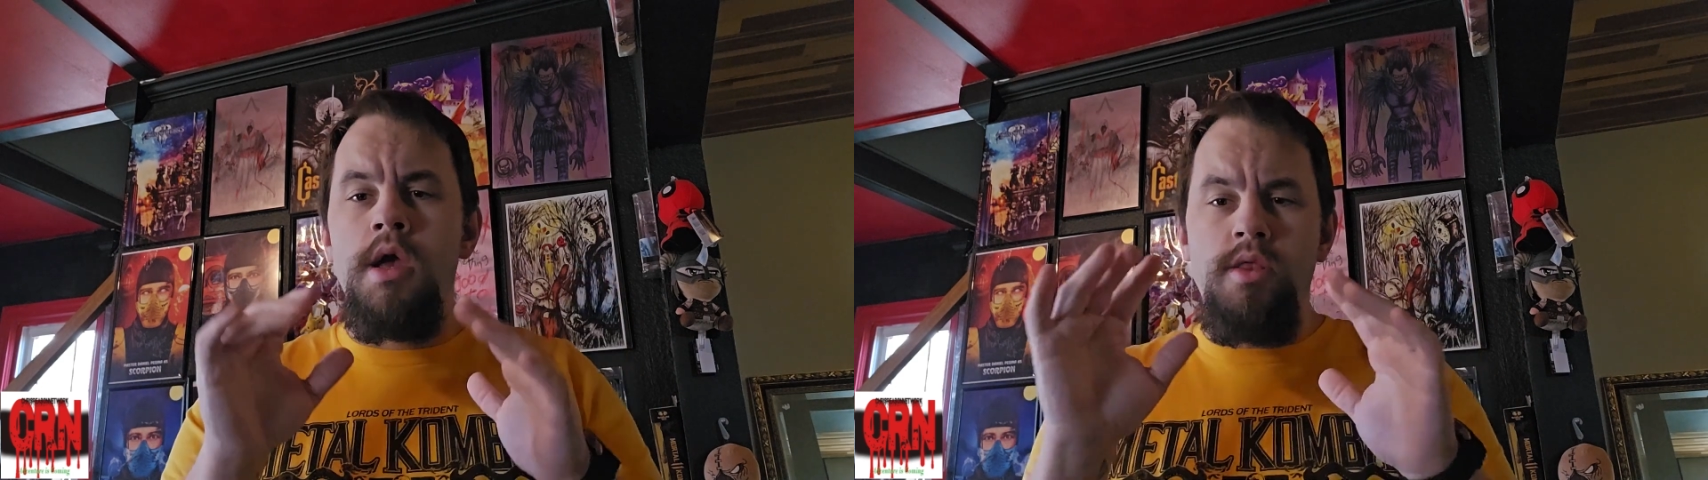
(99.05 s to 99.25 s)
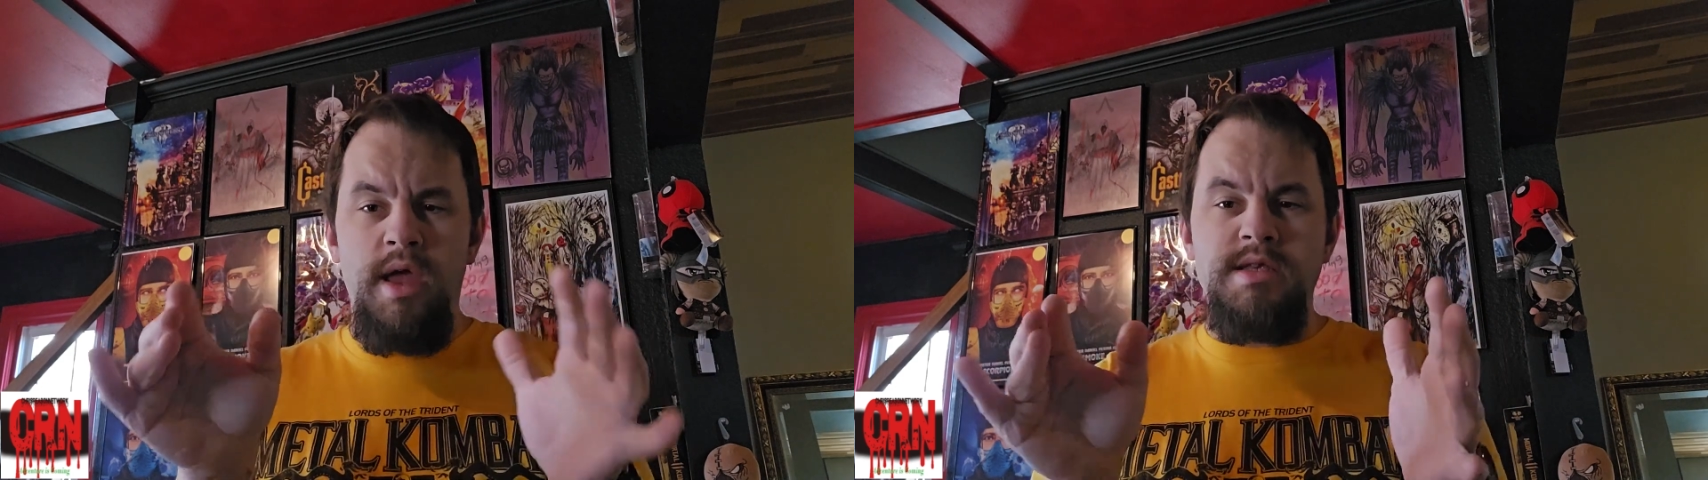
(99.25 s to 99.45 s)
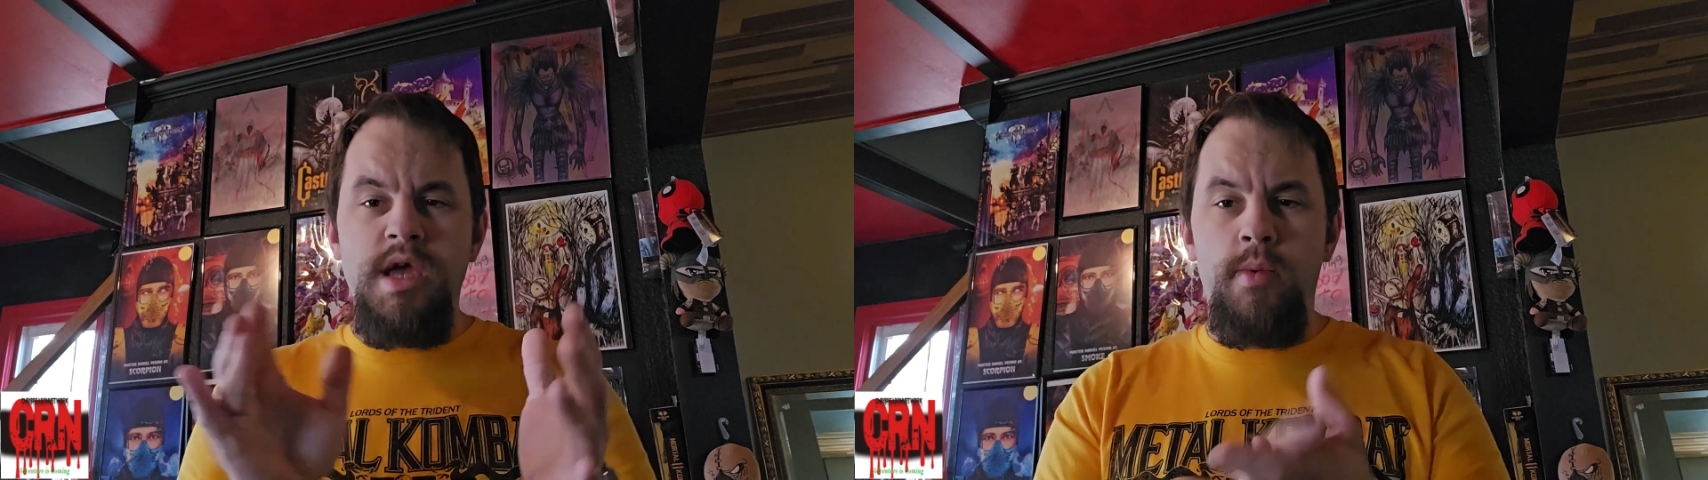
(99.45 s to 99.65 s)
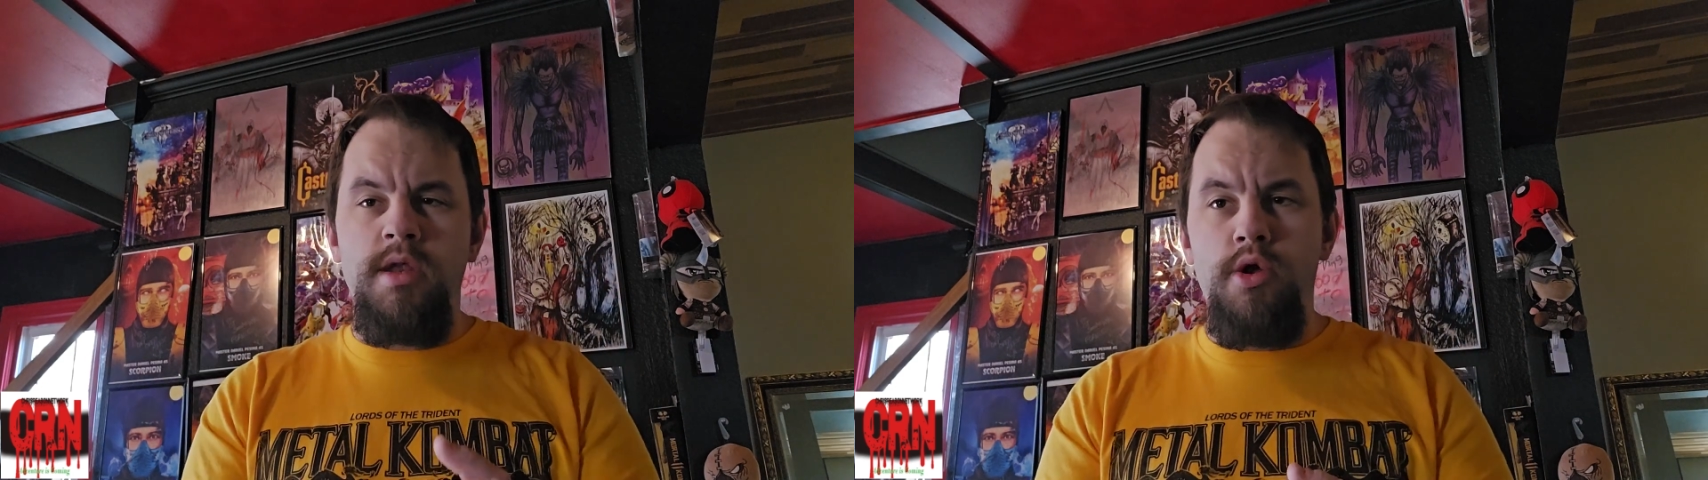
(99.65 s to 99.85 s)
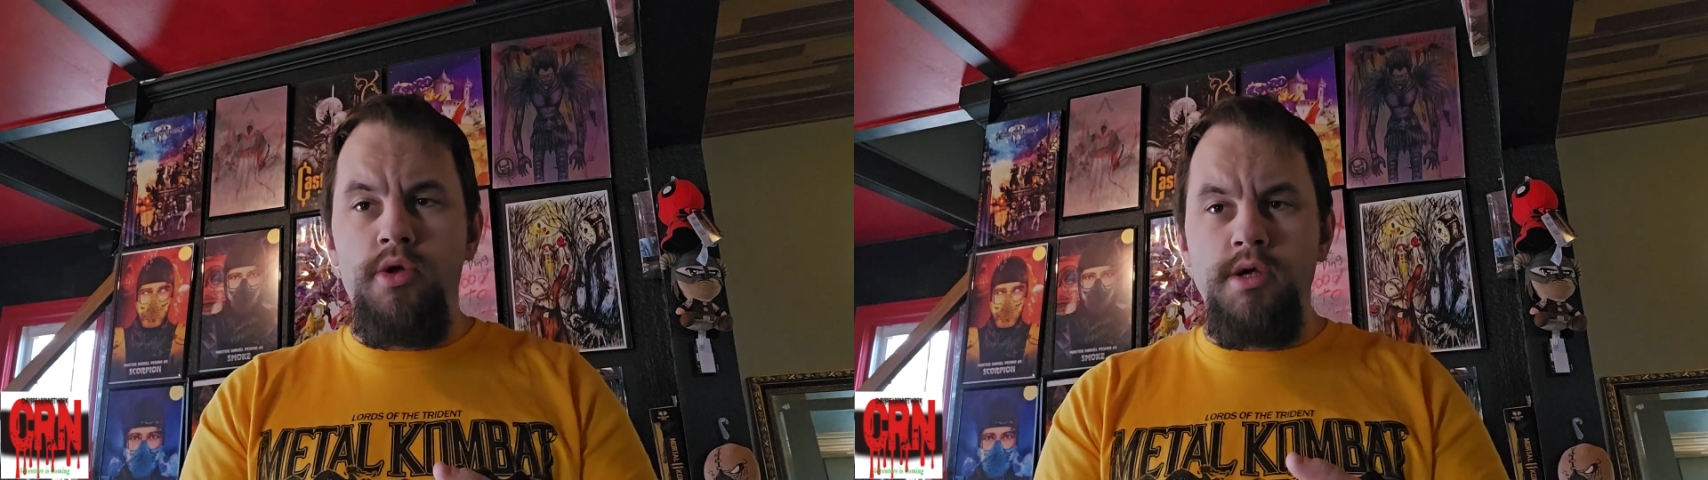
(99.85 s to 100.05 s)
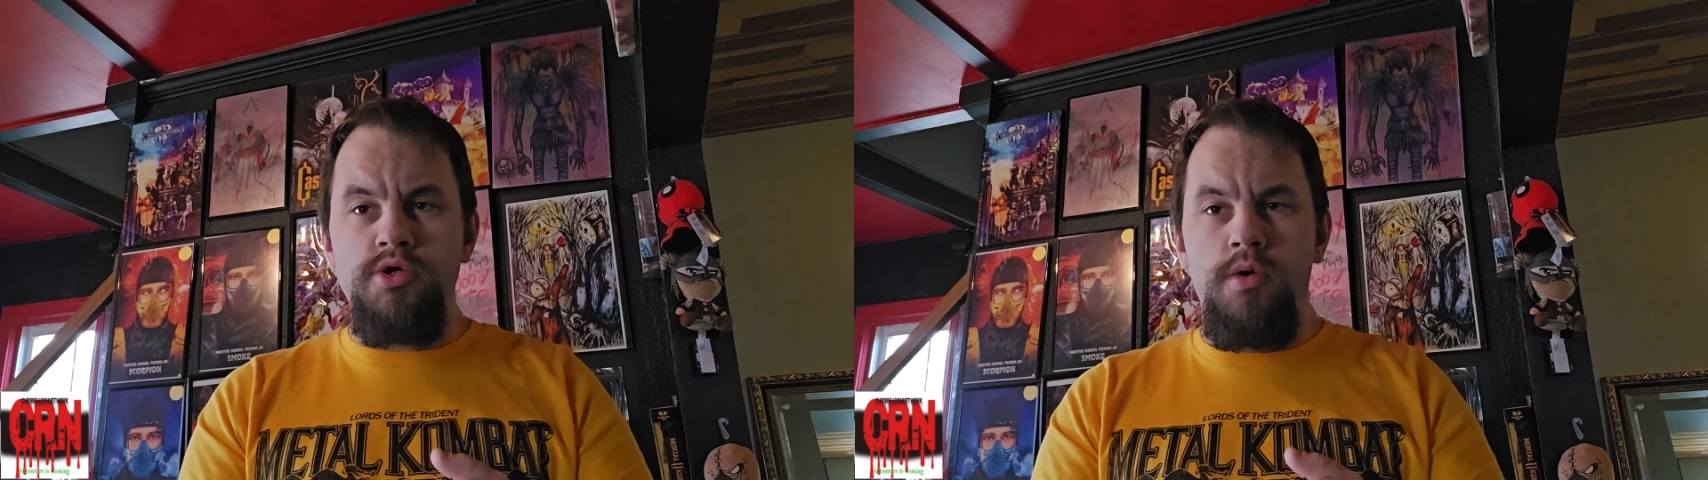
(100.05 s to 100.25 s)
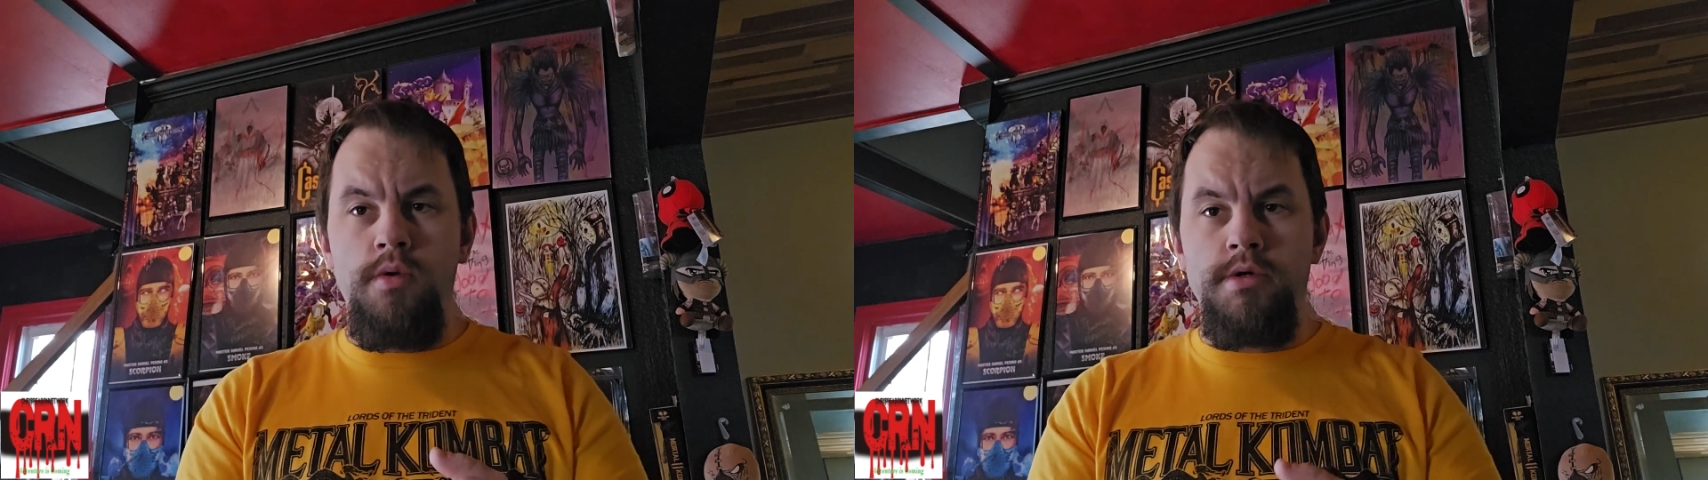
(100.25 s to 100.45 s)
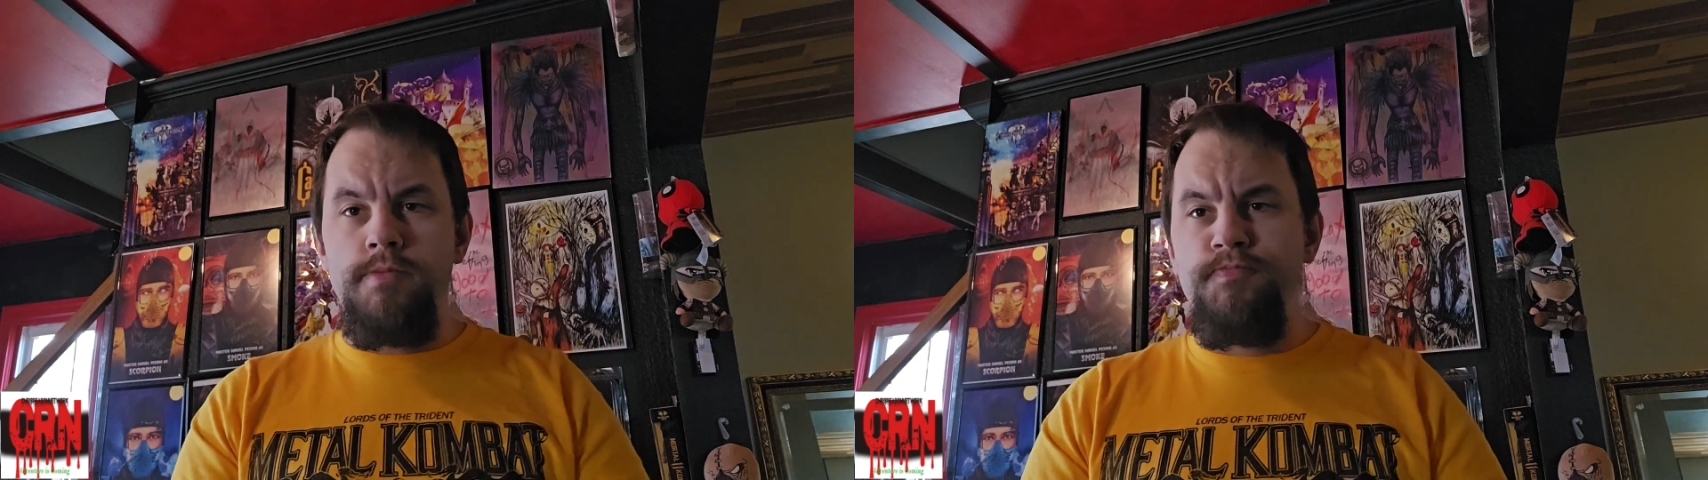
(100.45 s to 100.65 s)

That's how we know the controllers.